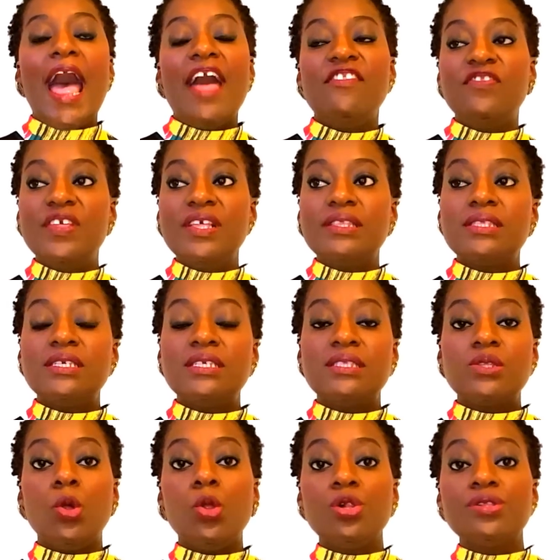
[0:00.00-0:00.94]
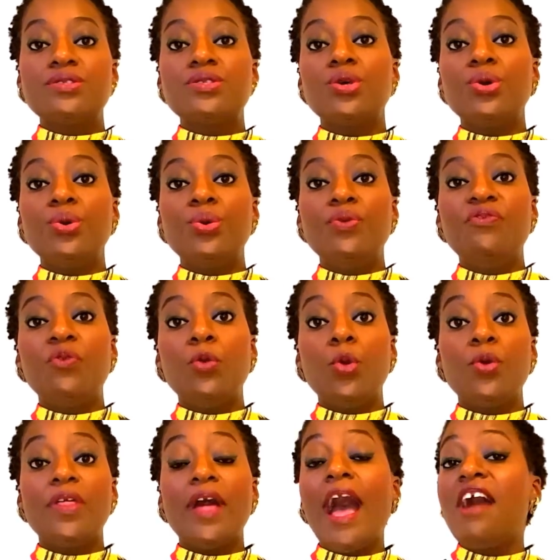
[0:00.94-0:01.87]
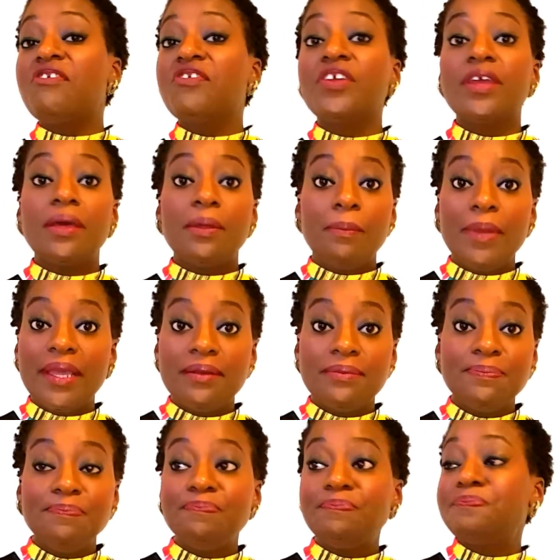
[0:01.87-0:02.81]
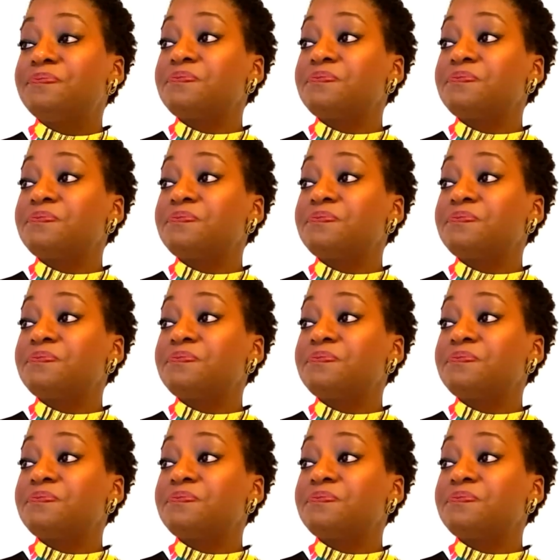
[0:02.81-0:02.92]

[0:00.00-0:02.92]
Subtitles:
And this is also for the African men.